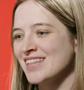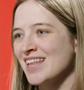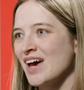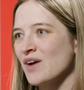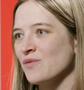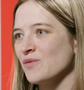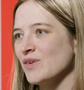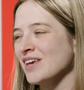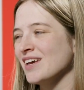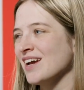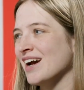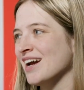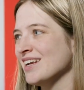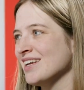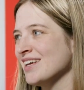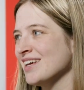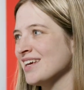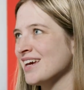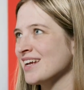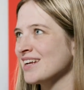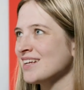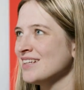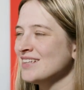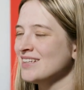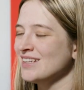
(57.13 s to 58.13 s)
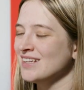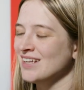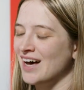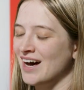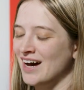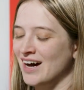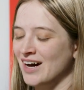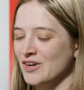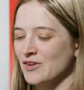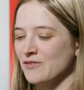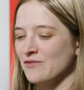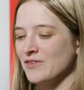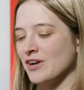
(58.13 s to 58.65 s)
that we kind of get a
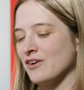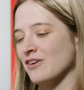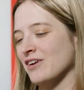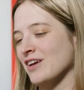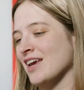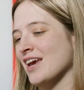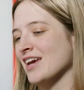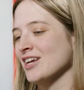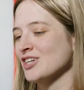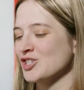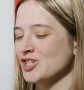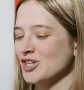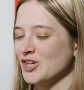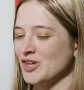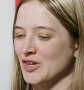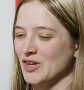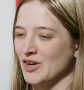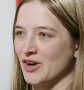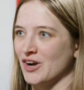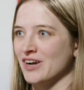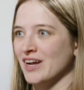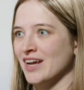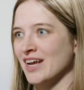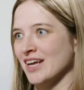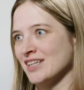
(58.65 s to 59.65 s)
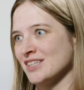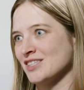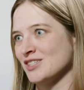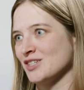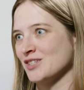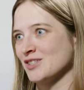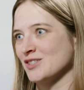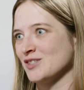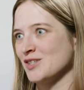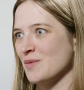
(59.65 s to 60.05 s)
lot of variation in our answers.